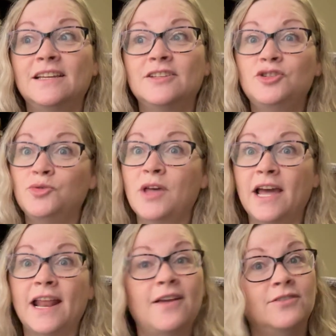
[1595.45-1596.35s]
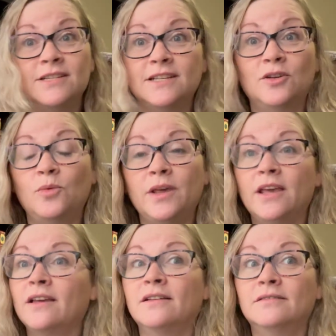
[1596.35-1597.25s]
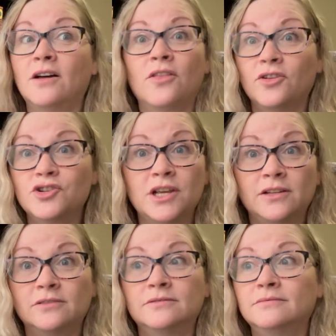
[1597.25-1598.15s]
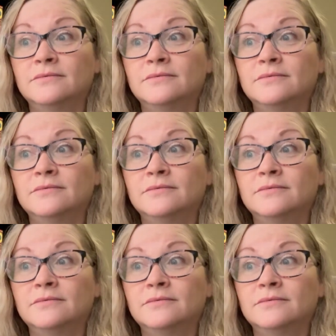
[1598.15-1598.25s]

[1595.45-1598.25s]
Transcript: do that every single week on their channel.